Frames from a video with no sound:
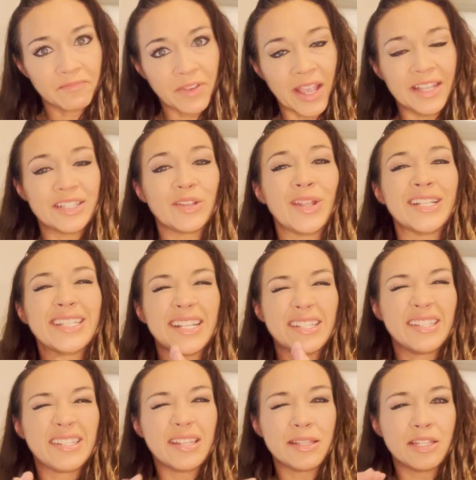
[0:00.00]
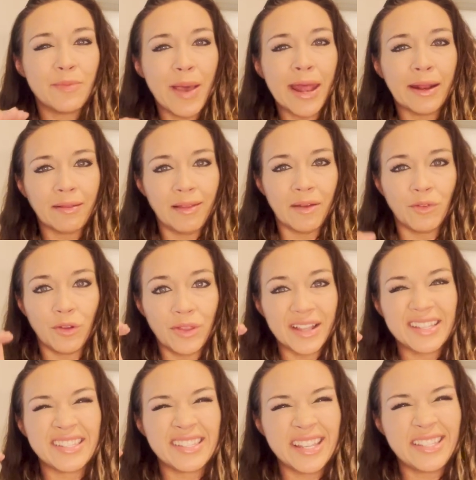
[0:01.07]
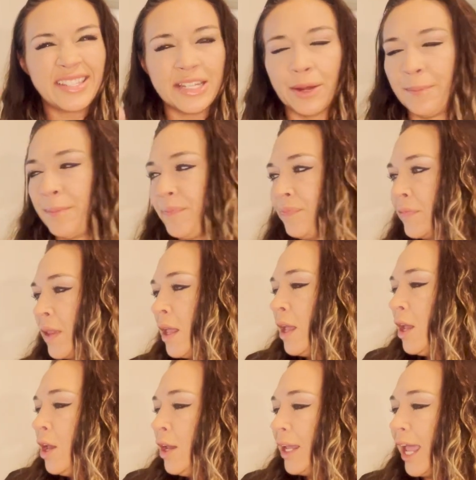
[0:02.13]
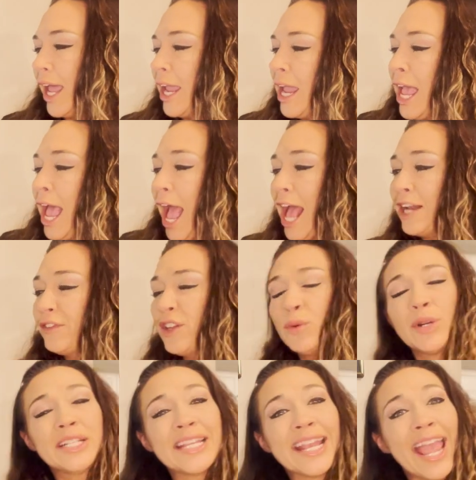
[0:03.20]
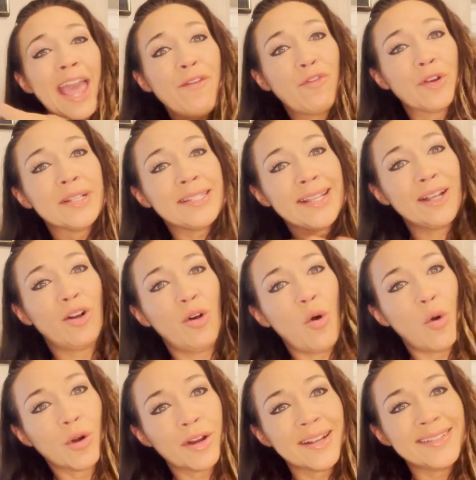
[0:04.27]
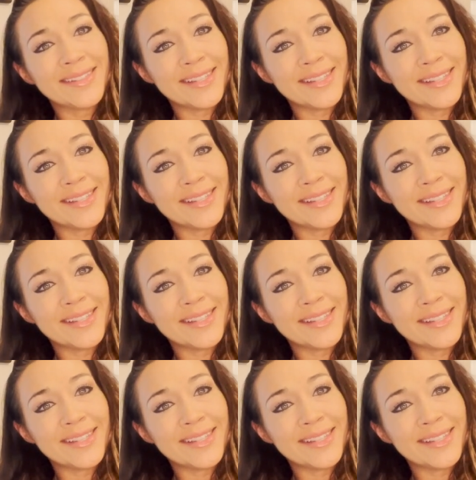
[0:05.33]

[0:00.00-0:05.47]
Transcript: Okay, so that's at systematic level, that's system. Okay, and if you were to take every single organ